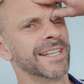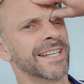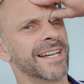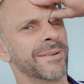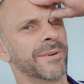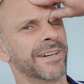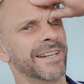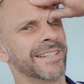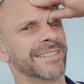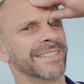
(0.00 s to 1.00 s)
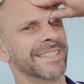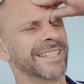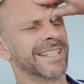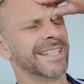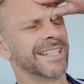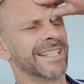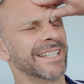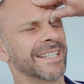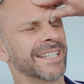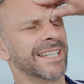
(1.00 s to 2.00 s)
Yeah, no, alright.
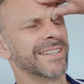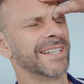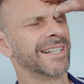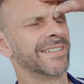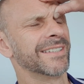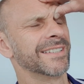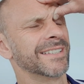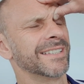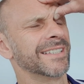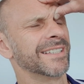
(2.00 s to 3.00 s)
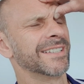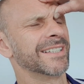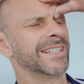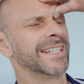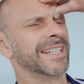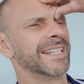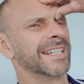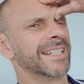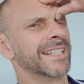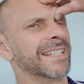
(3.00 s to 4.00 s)
Keep going. Oh yeah.